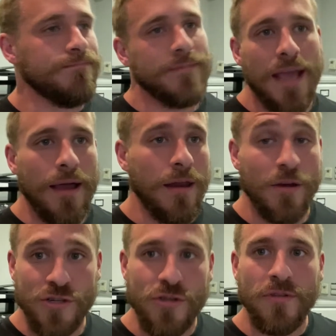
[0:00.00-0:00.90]
yeah,
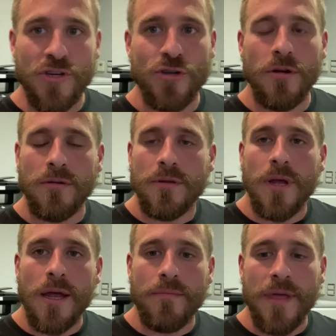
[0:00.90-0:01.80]
long story short,
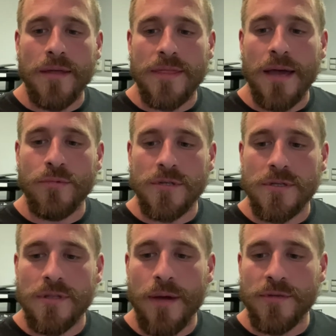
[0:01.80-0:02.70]
that
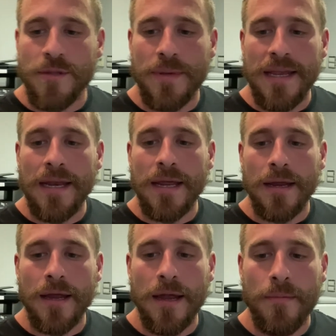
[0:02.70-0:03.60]
was the beginning.
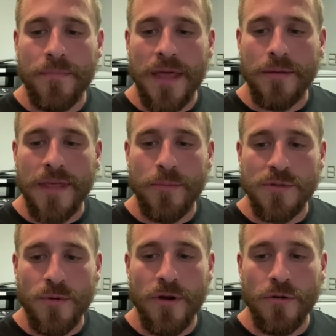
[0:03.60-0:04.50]
That
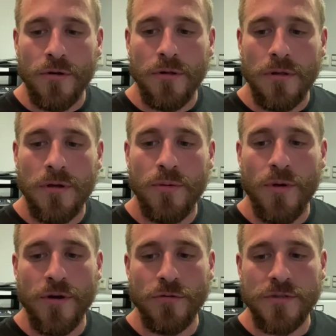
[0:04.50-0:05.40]
was where it all
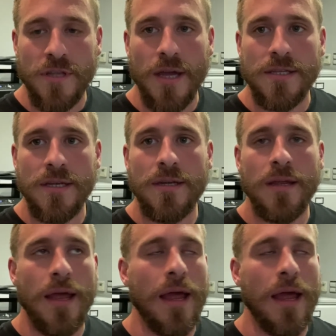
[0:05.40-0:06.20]
started.